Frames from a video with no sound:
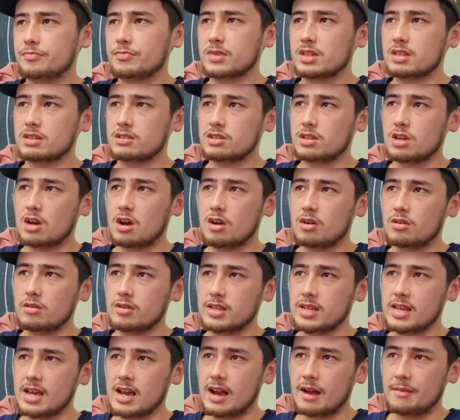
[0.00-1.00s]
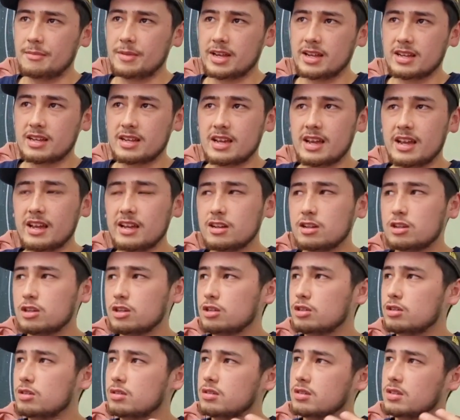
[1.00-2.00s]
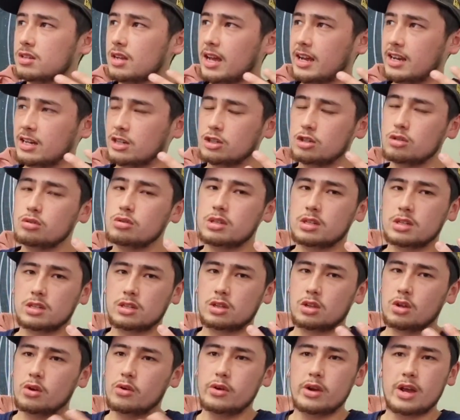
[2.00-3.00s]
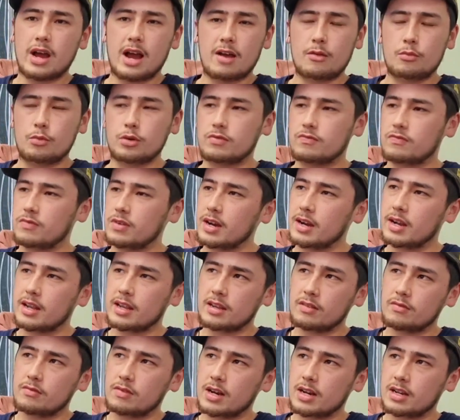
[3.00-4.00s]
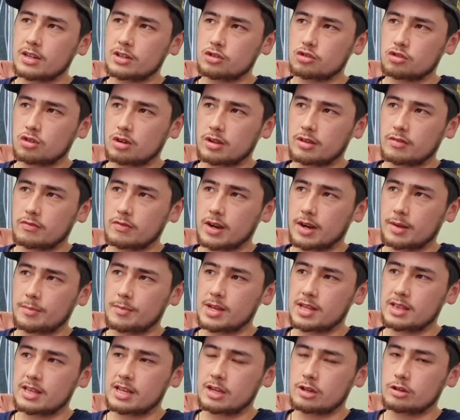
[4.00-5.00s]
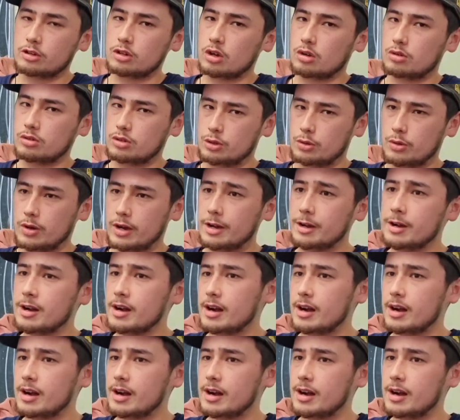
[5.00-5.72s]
So yeah, I mean, to conclude, I would really, really strongly recommend that you don't do it.